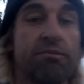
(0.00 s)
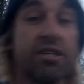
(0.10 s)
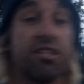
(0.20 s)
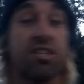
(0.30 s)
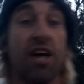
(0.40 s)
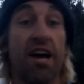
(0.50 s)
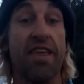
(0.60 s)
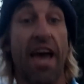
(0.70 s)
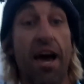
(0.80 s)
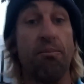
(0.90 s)
him in the side of the
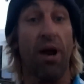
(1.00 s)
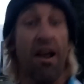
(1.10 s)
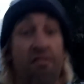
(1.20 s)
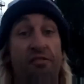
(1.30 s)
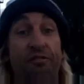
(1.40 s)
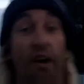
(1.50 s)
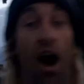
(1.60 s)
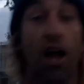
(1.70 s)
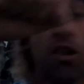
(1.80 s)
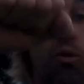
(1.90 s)
head, but I
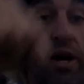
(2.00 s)
follow